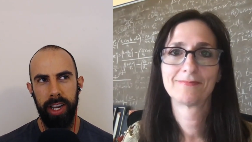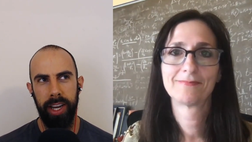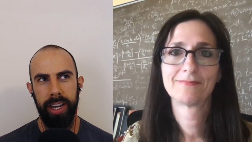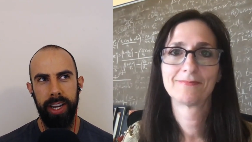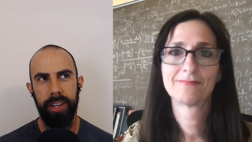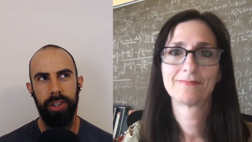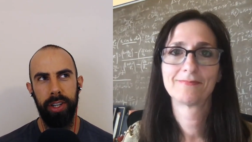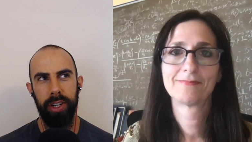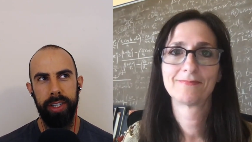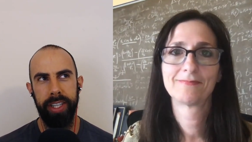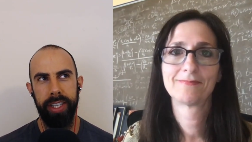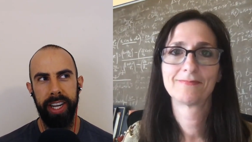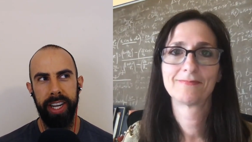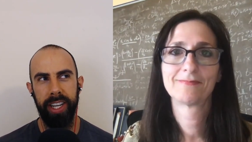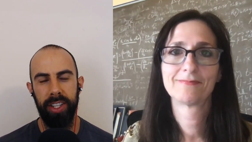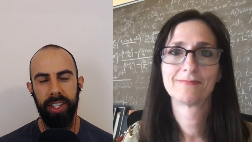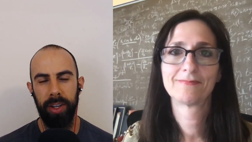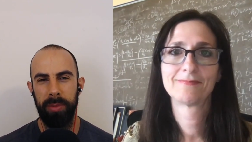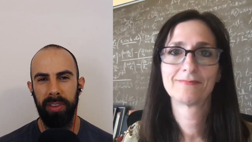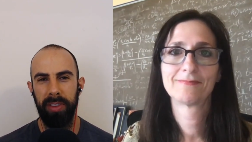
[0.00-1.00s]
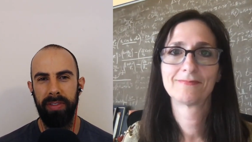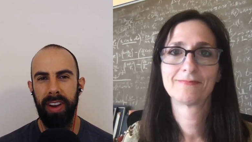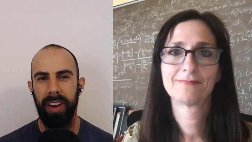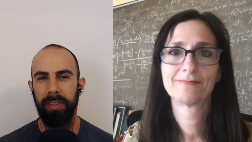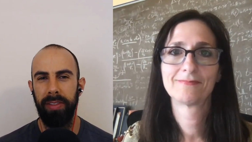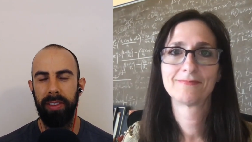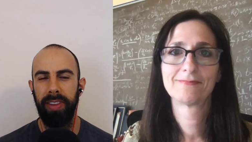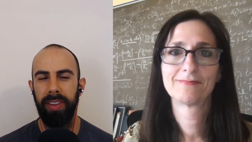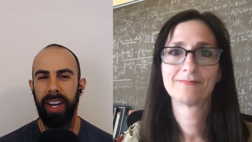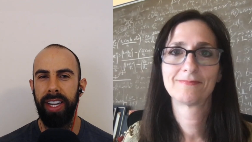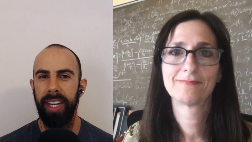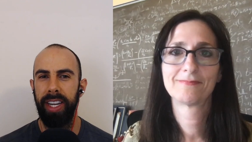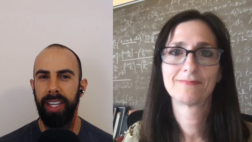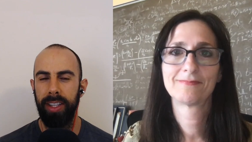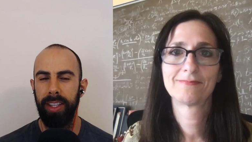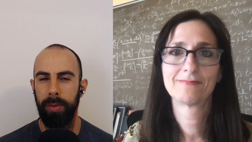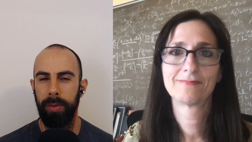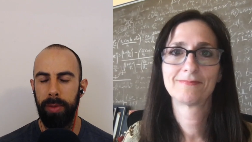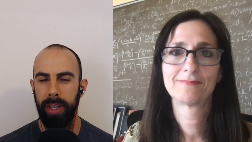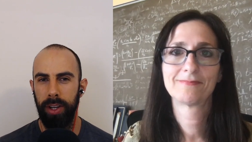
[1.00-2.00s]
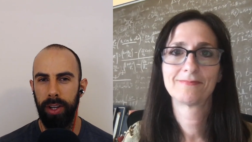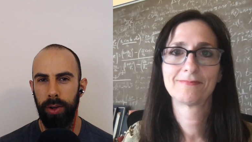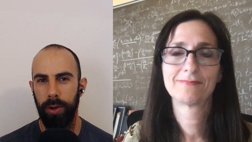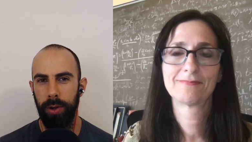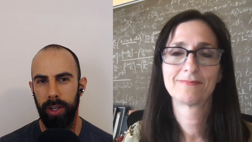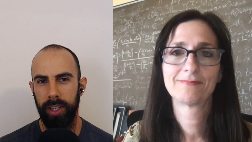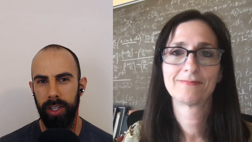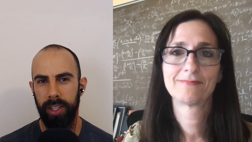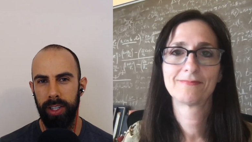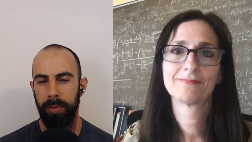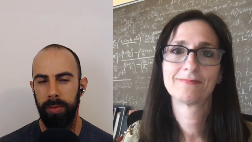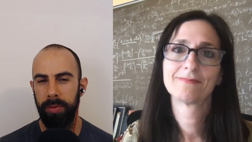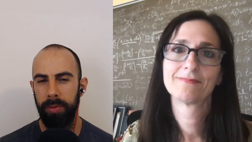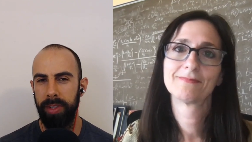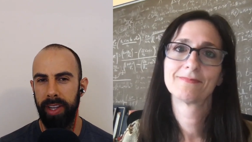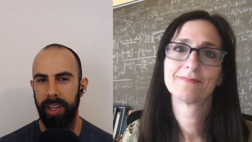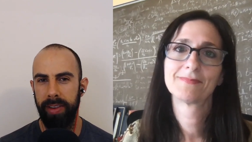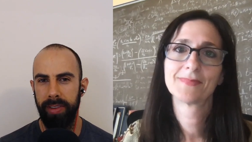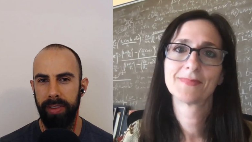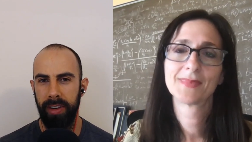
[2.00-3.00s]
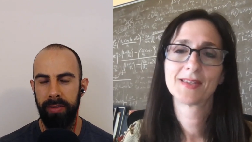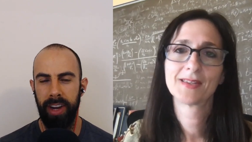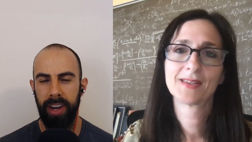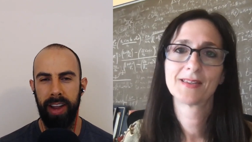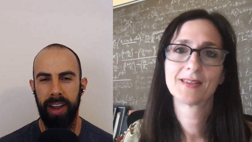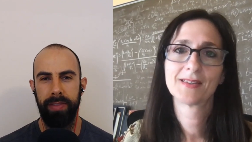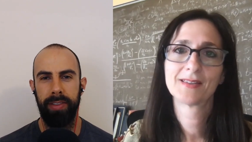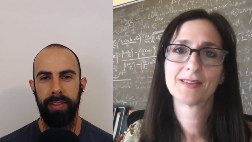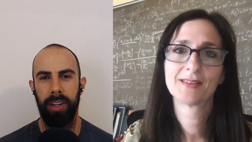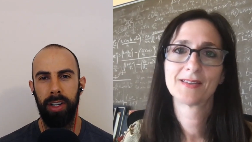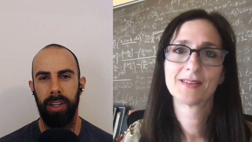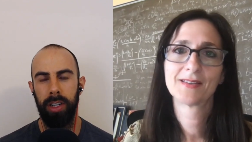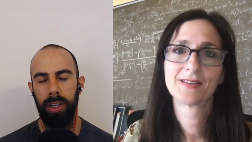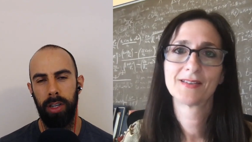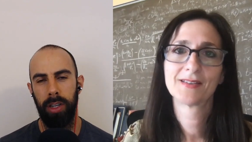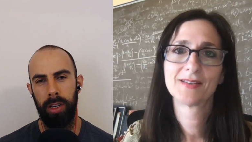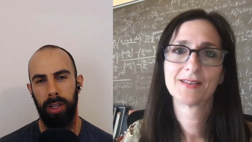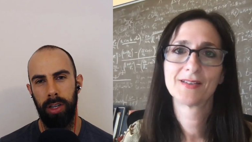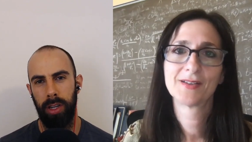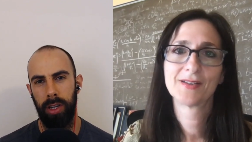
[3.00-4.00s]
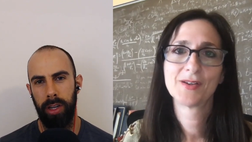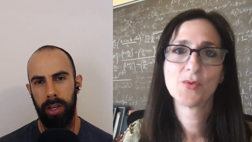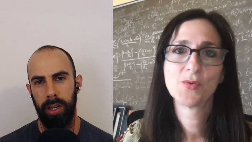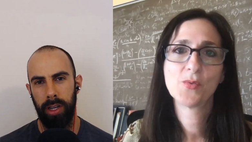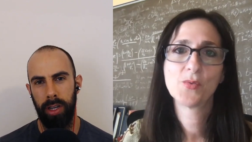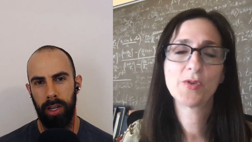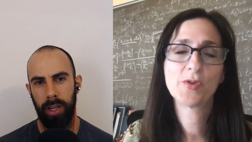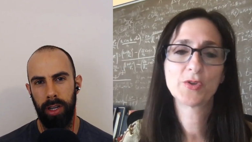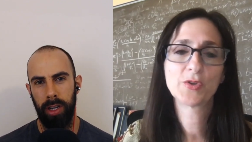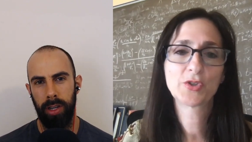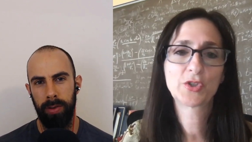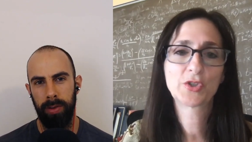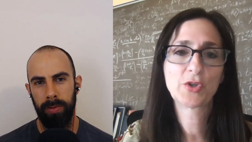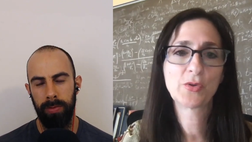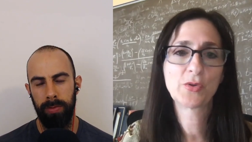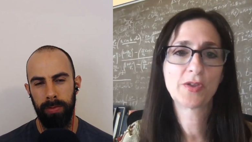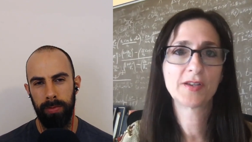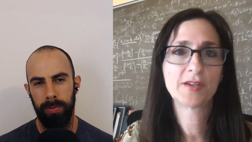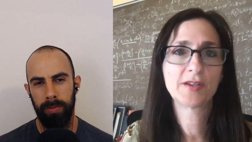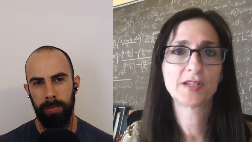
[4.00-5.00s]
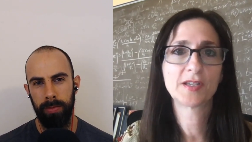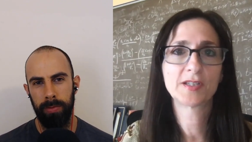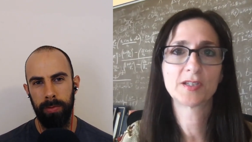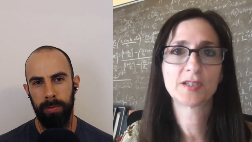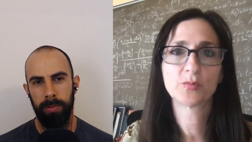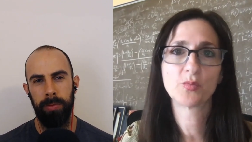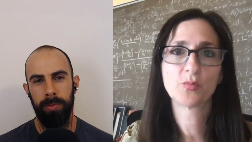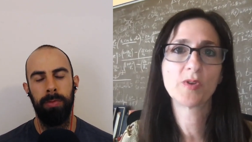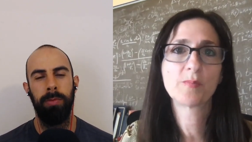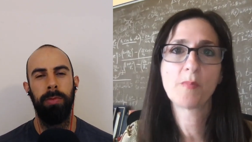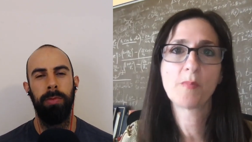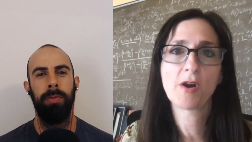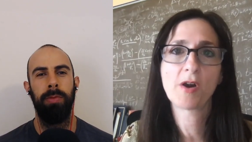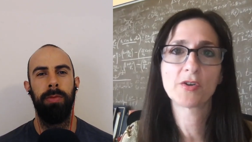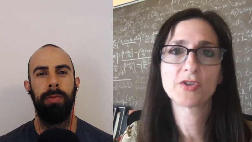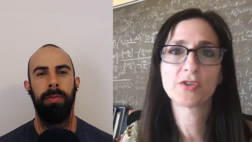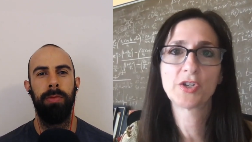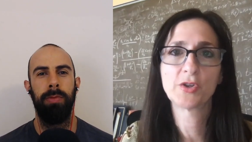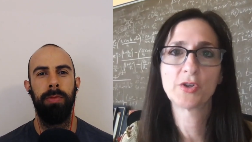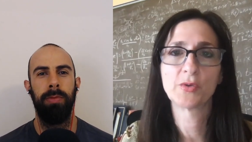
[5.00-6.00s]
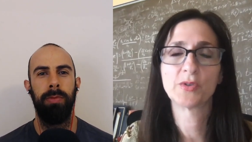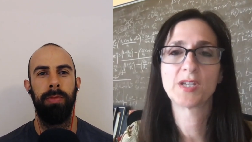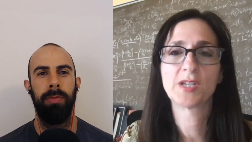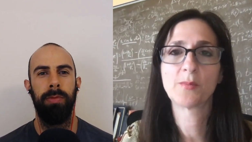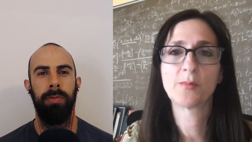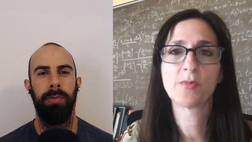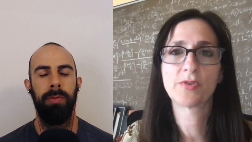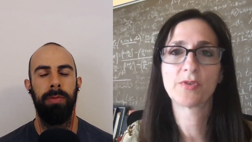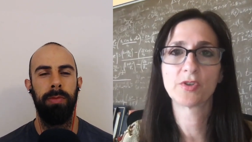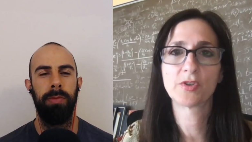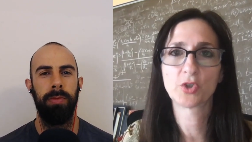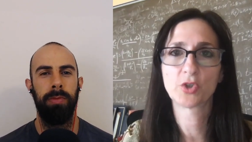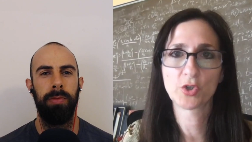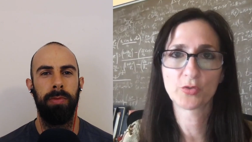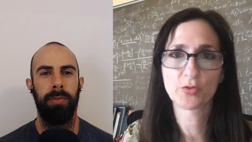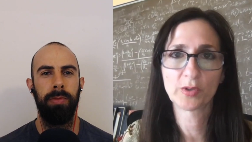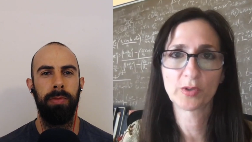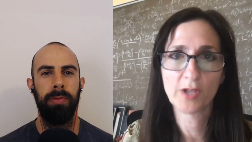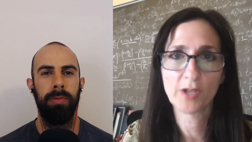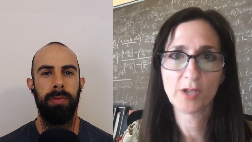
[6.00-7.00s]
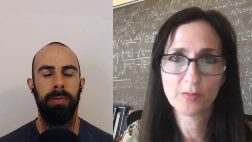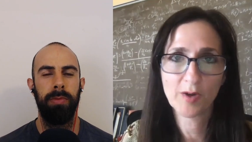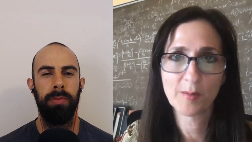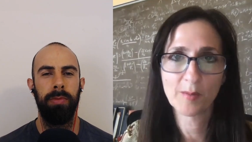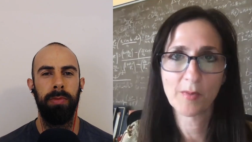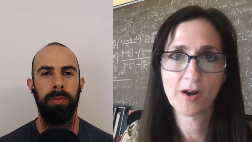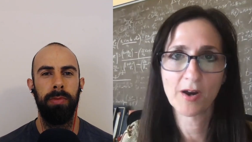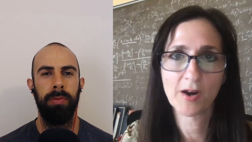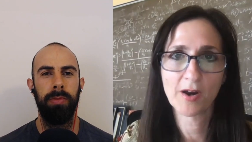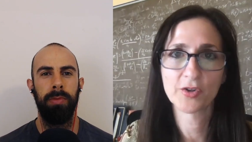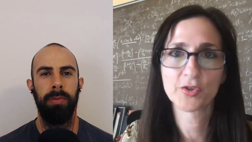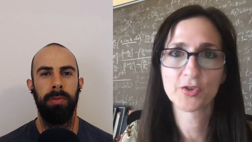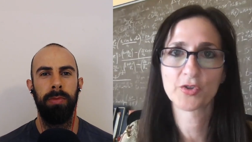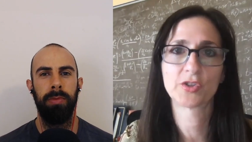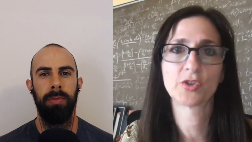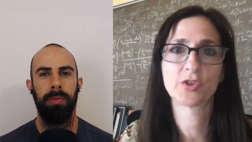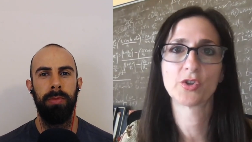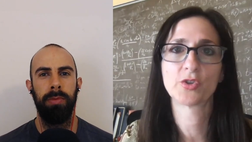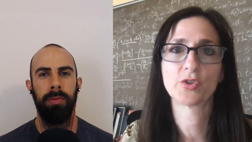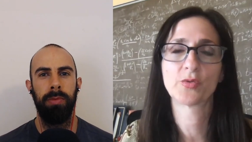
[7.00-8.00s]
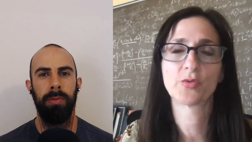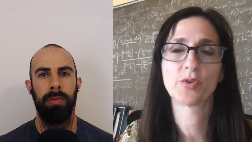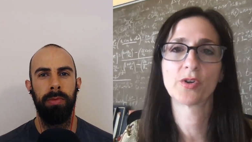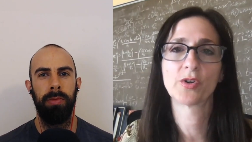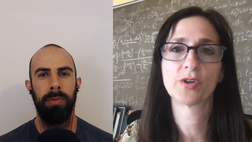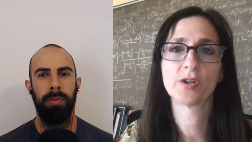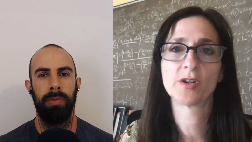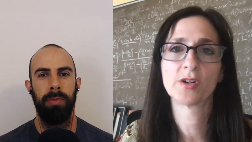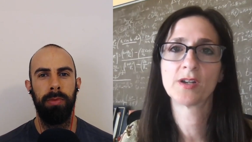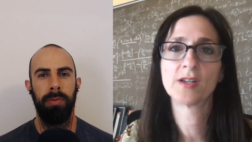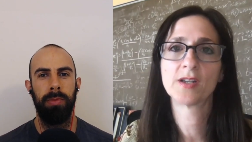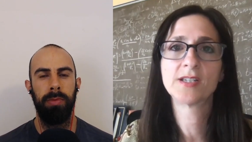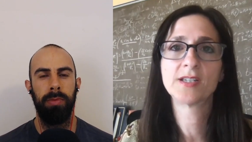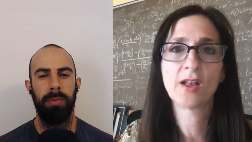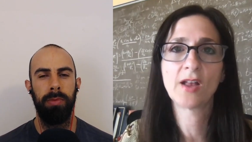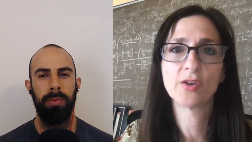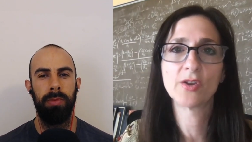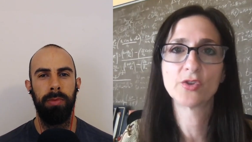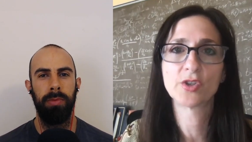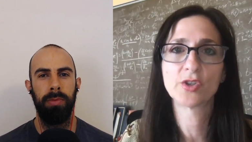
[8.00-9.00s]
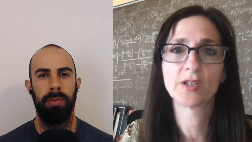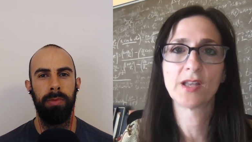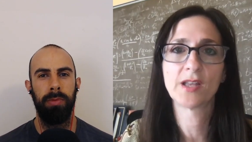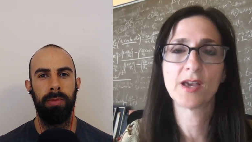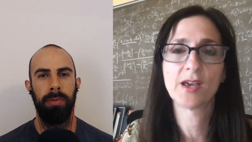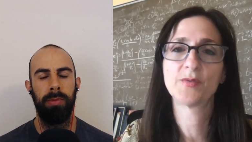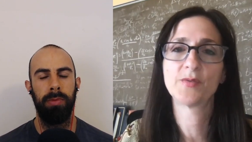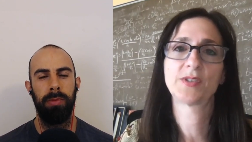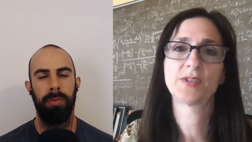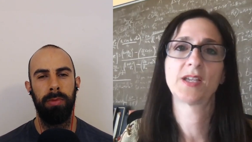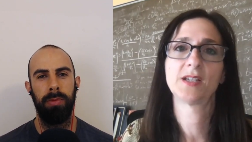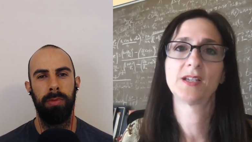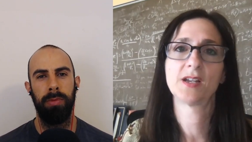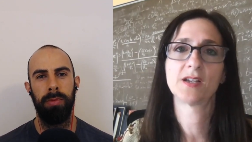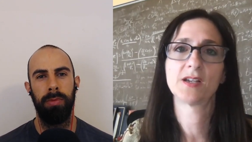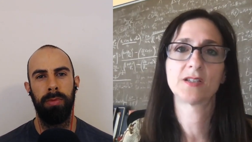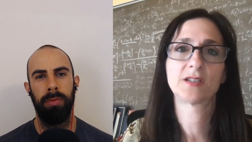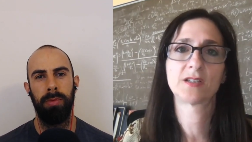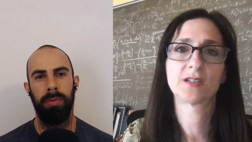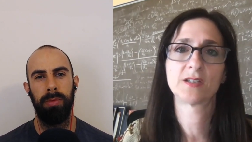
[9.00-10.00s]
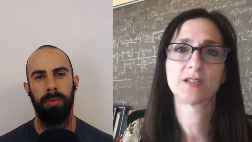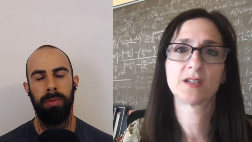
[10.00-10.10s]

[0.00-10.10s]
Speaker 1: Interesting. In terms of never finding something, or in terms of even after?
Speaker 2: Well, there's two things. It's with Mars too. Same with the search for life on Mars, the search for intelligent life sending us